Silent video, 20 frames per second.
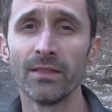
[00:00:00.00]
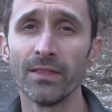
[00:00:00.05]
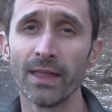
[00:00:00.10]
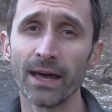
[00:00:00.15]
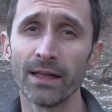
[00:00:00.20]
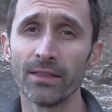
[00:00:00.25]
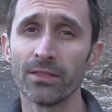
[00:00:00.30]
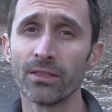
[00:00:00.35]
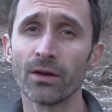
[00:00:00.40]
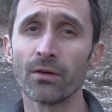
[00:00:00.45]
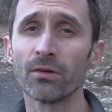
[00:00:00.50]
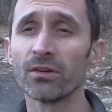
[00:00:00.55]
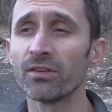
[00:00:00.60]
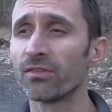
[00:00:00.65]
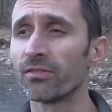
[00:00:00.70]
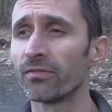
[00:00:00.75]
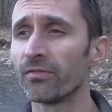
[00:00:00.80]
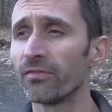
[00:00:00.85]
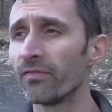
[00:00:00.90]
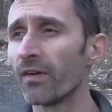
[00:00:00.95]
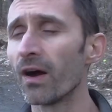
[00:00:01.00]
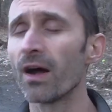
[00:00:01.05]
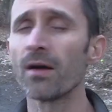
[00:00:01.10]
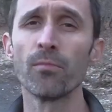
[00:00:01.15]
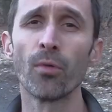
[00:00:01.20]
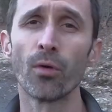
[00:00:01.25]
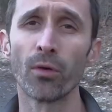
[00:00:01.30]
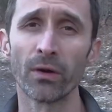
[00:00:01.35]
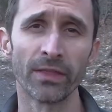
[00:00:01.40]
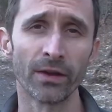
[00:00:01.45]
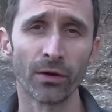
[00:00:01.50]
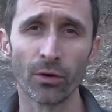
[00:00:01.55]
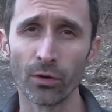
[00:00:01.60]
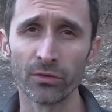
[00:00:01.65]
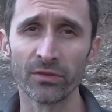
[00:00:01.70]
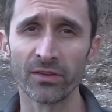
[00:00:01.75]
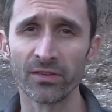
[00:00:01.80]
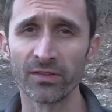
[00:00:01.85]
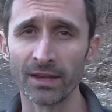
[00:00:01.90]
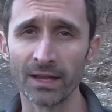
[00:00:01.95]
that there is far more that
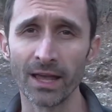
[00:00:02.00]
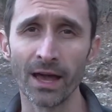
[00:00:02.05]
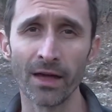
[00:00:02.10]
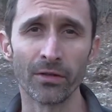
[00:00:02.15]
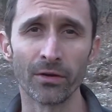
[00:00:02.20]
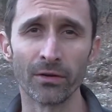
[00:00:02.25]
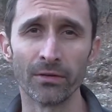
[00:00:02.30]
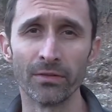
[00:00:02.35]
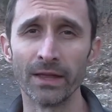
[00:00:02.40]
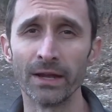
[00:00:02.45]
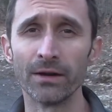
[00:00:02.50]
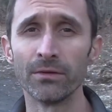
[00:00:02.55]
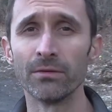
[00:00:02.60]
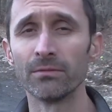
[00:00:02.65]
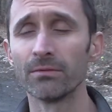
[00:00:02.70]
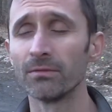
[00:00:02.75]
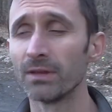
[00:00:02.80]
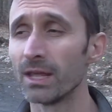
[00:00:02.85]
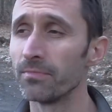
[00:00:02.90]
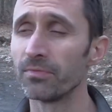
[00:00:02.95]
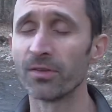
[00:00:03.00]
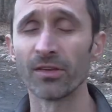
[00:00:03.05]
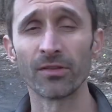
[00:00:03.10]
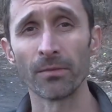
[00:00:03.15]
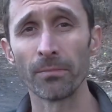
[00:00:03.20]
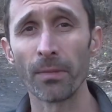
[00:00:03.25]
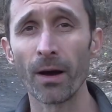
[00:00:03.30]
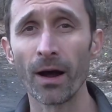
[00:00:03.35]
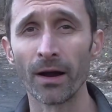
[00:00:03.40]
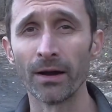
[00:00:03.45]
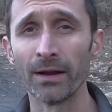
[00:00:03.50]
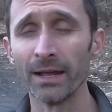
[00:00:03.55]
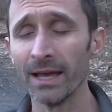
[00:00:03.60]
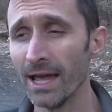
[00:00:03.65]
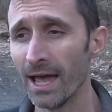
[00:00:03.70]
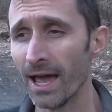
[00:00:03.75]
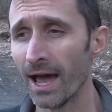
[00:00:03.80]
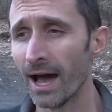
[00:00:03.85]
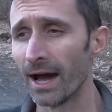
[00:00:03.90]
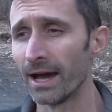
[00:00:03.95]
holds us together than keeps us apart.
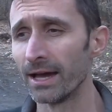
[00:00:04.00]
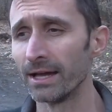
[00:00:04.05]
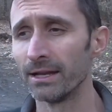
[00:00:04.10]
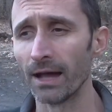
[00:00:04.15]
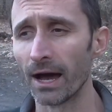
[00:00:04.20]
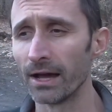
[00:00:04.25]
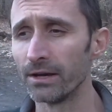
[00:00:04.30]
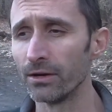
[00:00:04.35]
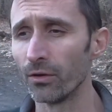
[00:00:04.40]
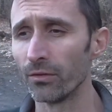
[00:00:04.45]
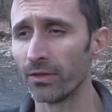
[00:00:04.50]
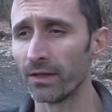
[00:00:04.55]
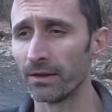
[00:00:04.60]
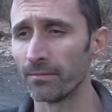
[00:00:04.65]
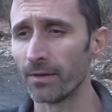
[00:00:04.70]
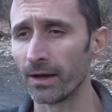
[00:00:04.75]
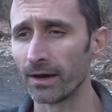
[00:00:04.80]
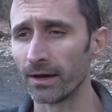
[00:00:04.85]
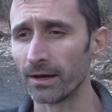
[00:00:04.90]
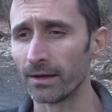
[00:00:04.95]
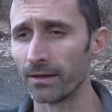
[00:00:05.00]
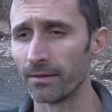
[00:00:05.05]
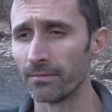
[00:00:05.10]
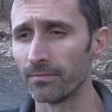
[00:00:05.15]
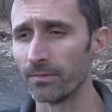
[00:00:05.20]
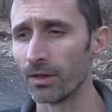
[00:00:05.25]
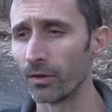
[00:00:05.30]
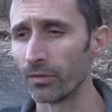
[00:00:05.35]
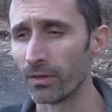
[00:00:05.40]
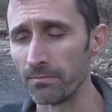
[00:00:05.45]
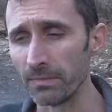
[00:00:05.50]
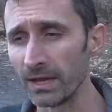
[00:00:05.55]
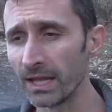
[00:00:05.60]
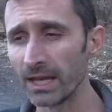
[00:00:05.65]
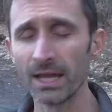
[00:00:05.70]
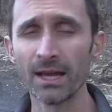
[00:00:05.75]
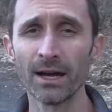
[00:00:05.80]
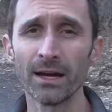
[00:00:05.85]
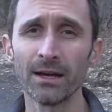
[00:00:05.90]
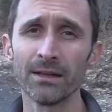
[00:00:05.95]
I, I know that, uh, you know, the
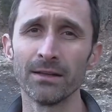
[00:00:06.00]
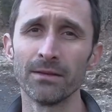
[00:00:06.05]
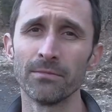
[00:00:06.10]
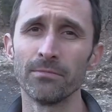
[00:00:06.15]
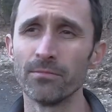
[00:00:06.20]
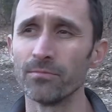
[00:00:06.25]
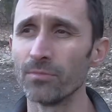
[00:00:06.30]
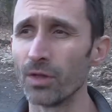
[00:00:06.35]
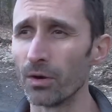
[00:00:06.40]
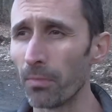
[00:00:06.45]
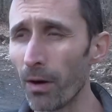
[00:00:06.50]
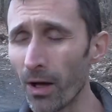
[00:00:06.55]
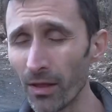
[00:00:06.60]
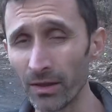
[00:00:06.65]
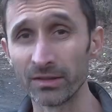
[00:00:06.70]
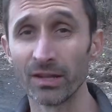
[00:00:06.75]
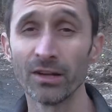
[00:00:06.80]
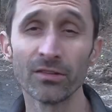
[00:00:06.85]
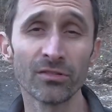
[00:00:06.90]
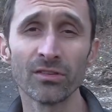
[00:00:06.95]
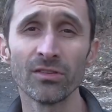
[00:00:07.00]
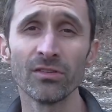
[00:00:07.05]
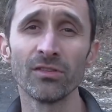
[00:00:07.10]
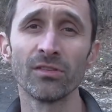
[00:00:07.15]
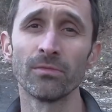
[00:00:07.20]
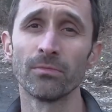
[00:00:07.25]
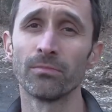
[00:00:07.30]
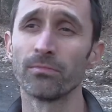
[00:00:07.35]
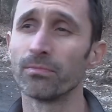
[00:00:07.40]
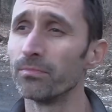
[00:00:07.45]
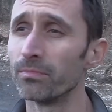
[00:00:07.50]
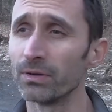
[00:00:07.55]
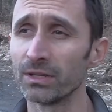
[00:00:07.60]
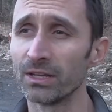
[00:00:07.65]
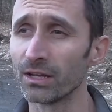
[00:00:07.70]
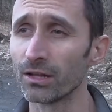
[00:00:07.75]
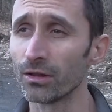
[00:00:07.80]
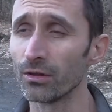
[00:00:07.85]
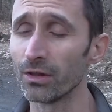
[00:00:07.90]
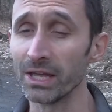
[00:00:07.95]
media, you know, politicians,
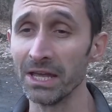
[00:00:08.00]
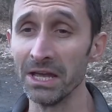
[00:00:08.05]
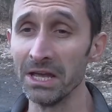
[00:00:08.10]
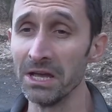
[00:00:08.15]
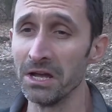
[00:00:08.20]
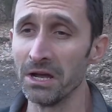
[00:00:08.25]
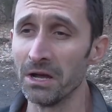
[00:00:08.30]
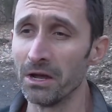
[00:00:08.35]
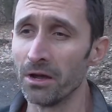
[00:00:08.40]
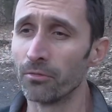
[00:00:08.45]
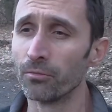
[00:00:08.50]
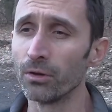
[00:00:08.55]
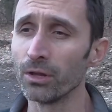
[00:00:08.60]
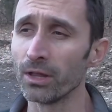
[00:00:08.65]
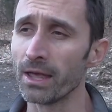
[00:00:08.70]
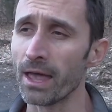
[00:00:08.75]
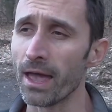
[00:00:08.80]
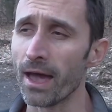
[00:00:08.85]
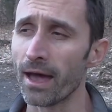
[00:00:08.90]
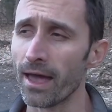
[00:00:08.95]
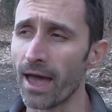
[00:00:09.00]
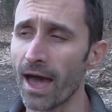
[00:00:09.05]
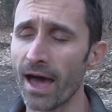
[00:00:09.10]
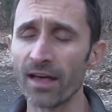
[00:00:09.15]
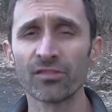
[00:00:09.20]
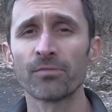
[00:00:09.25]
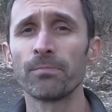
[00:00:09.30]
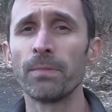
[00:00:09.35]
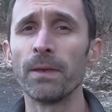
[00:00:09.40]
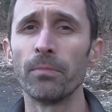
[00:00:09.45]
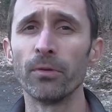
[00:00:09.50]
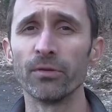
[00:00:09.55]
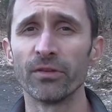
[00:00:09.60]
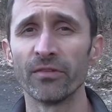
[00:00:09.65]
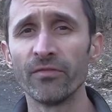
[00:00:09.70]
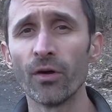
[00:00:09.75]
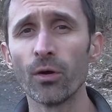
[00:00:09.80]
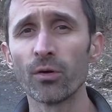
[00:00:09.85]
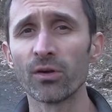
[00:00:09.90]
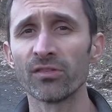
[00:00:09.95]
particularly really ask people to
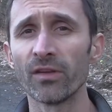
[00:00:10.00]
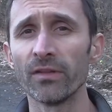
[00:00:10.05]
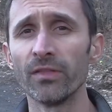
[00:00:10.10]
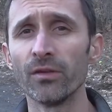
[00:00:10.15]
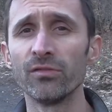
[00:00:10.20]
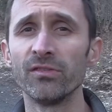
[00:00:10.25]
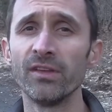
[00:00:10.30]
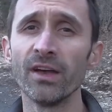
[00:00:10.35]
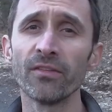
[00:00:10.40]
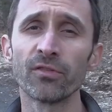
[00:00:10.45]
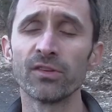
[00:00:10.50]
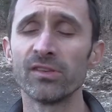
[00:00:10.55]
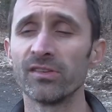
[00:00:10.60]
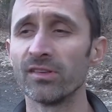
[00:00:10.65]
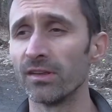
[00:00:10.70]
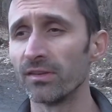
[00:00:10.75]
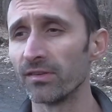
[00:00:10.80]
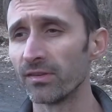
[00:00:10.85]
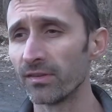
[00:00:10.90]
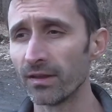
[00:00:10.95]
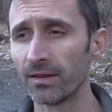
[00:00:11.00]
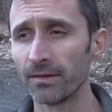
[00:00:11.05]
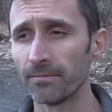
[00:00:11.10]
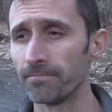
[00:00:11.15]
focus on those differences.